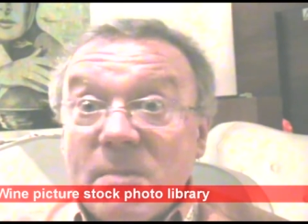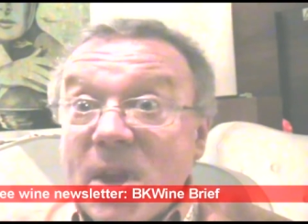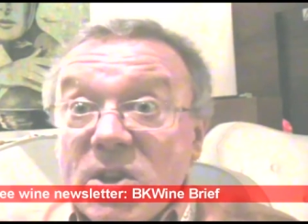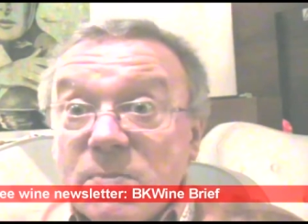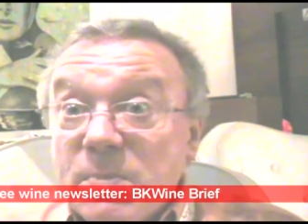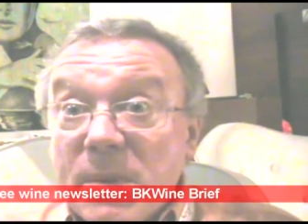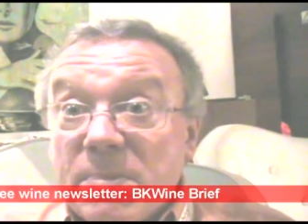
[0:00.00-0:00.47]

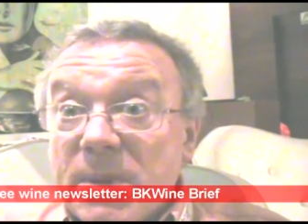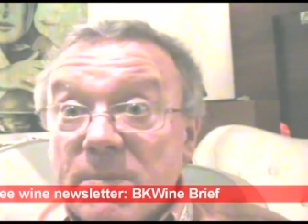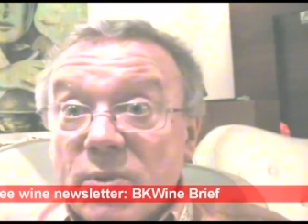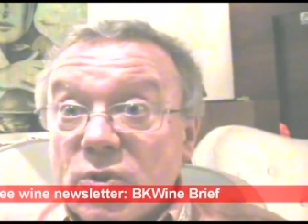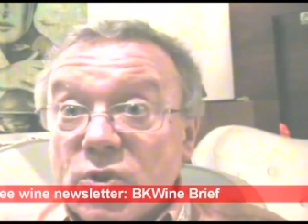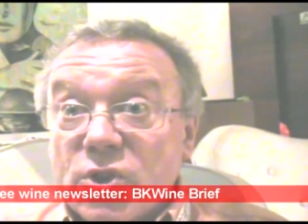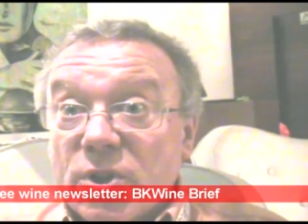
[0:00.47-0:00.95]
Most people in
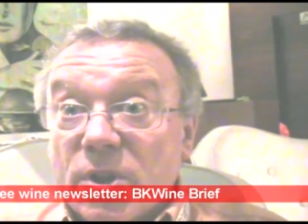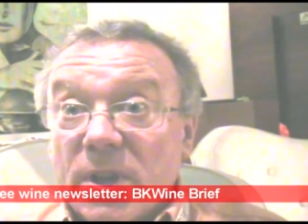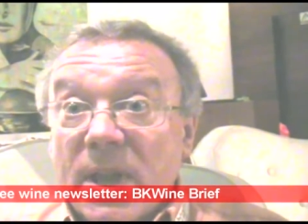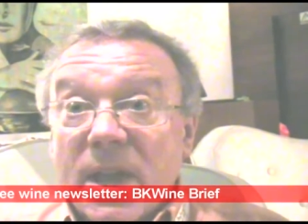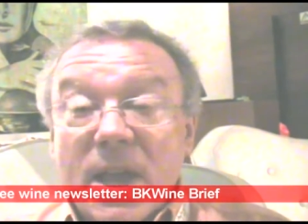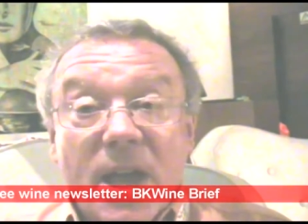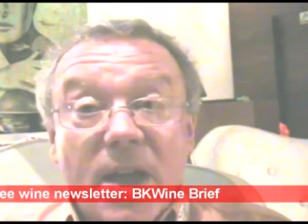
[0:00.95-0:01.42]
Portugal
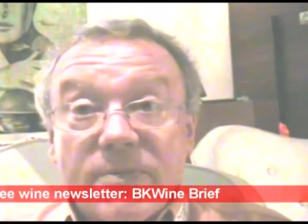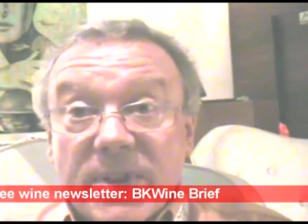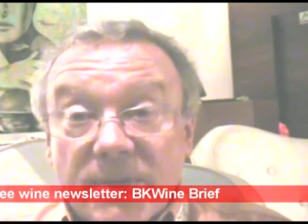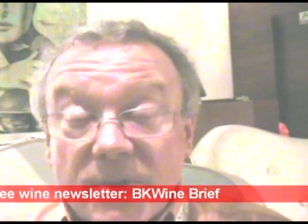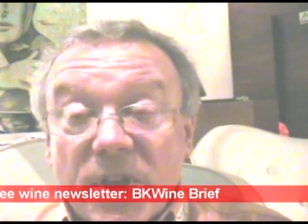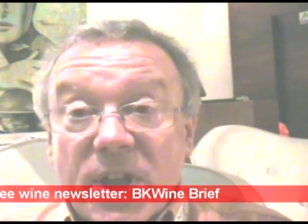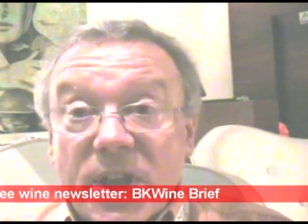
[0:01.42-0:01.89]
have
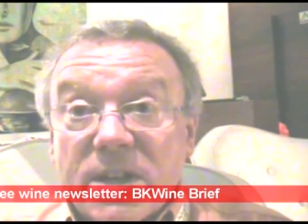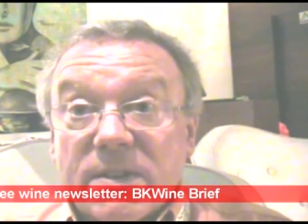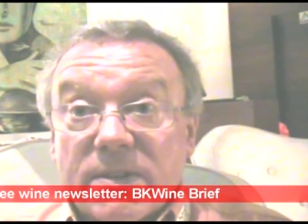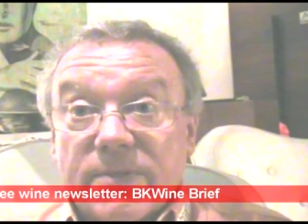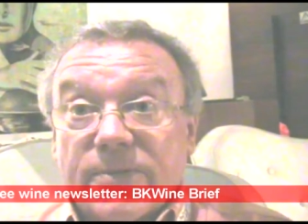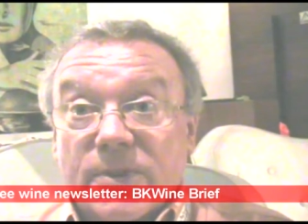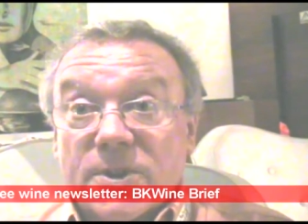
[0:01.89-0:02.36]
never heard
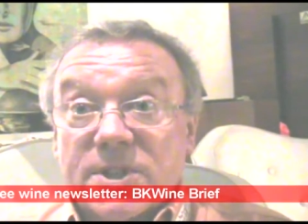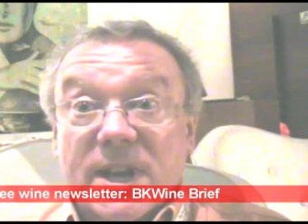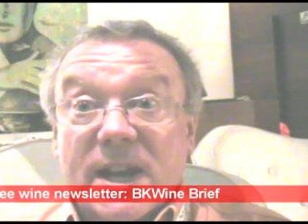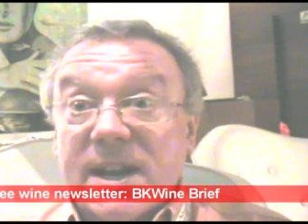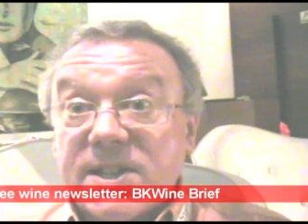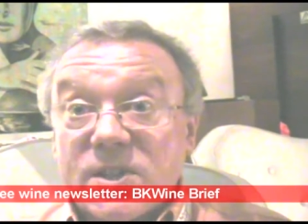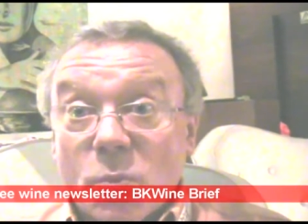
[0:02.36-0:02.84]
of the
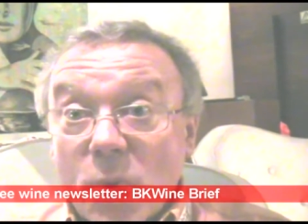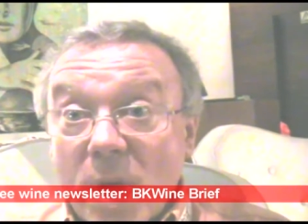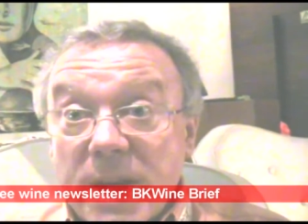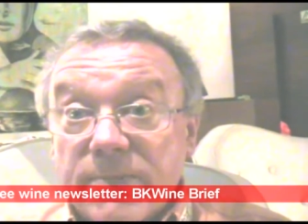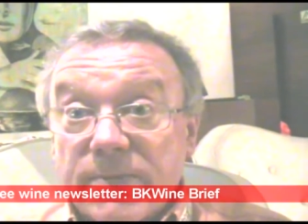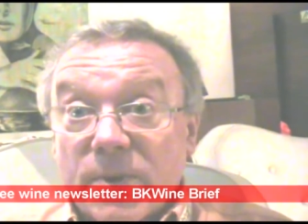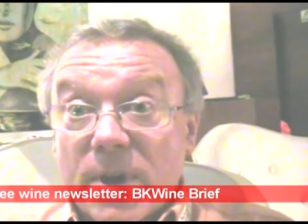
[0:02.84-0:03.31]
Fontecal. It's a
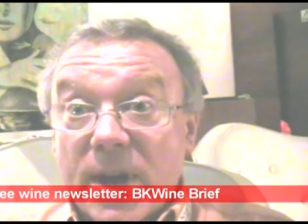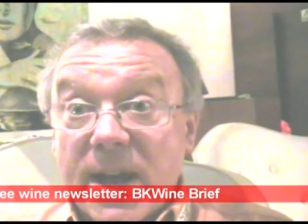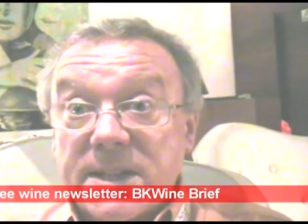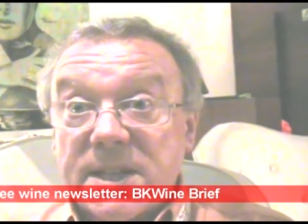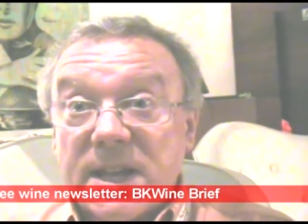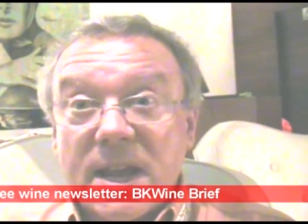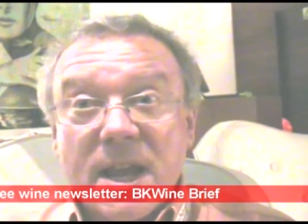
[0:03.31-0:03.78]
white
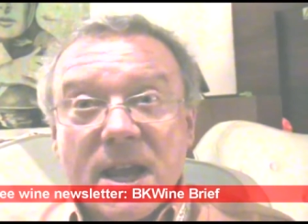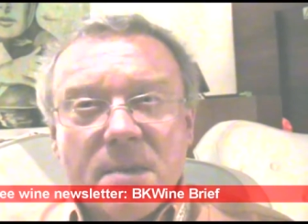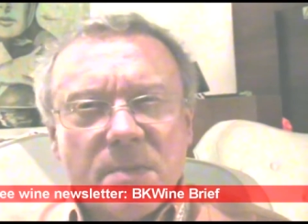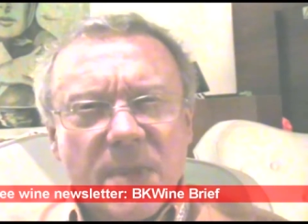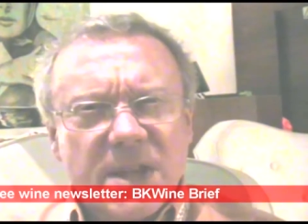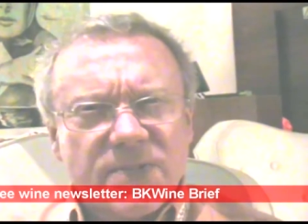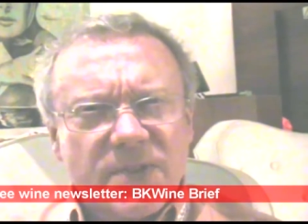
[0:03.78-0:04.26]
variety,
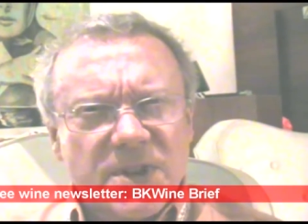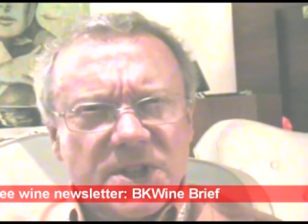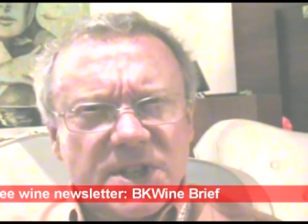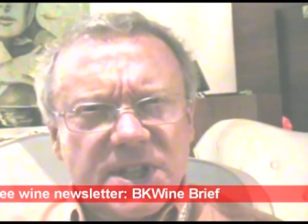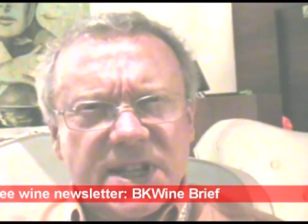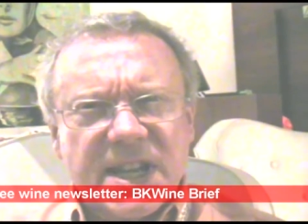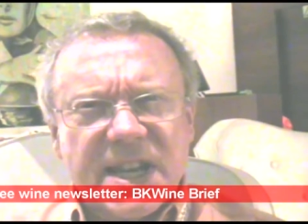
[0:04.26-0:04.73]
makes very
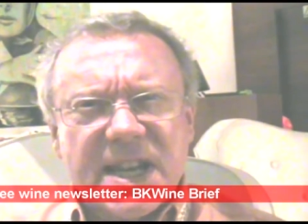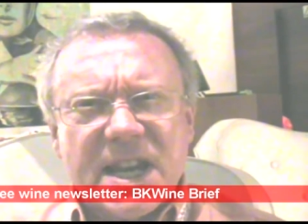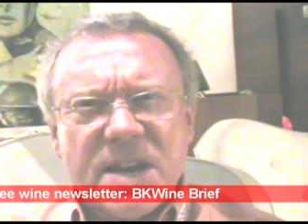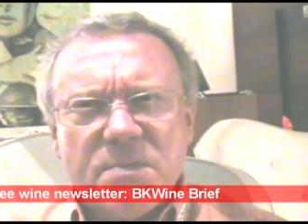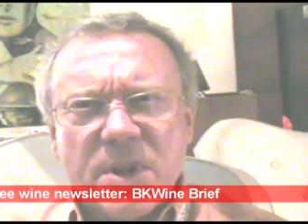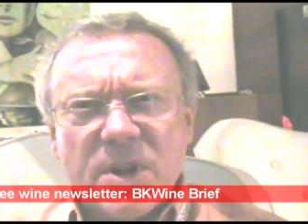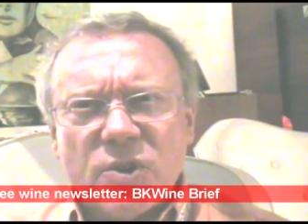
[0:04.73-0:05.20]

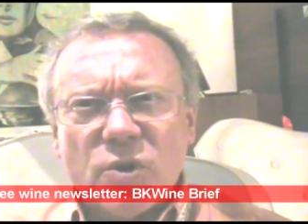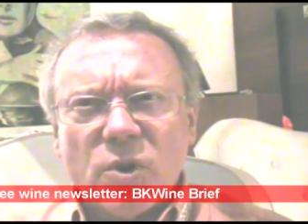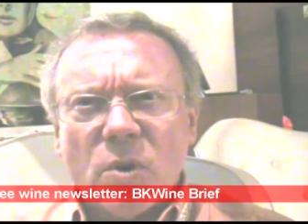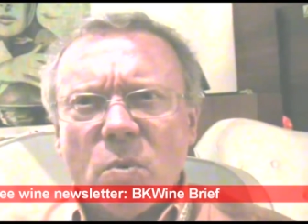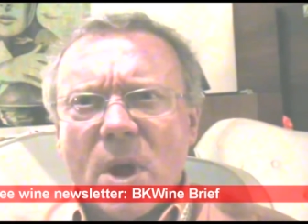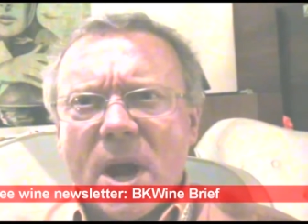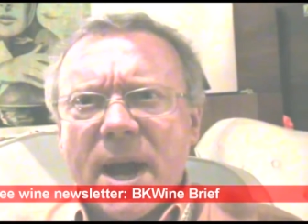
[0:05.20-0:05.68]
steely
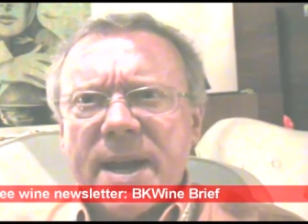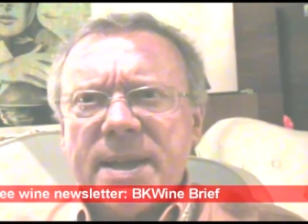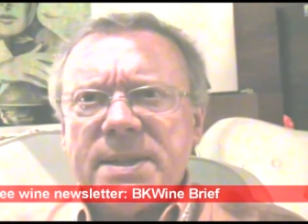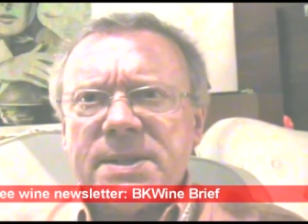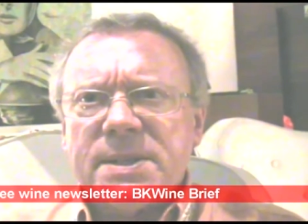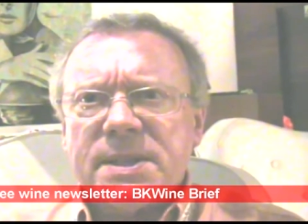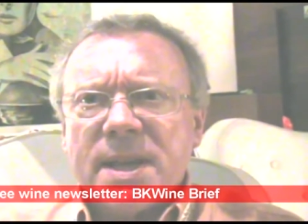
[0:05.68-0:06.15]
mineral
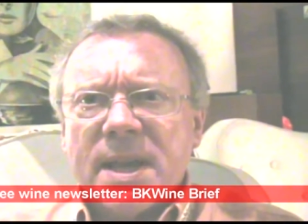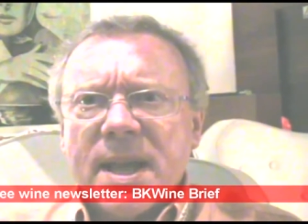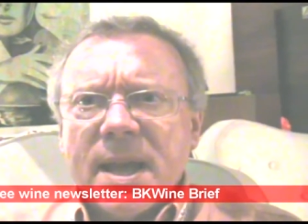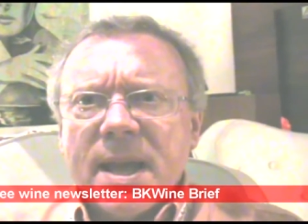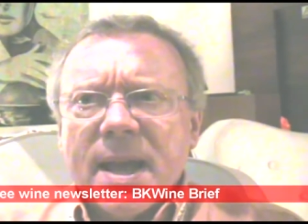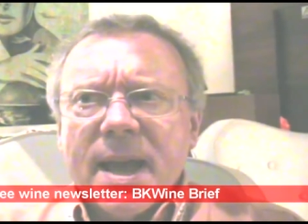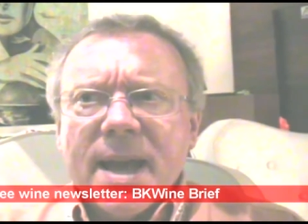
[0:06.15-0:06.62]
wines,
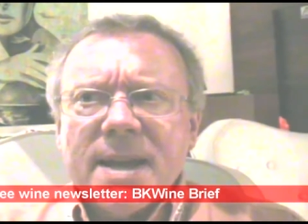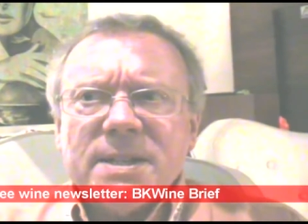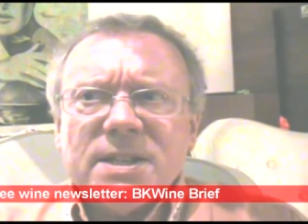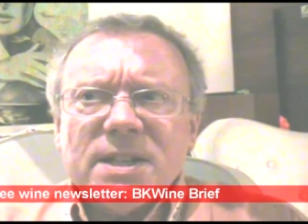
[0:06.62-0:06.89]
and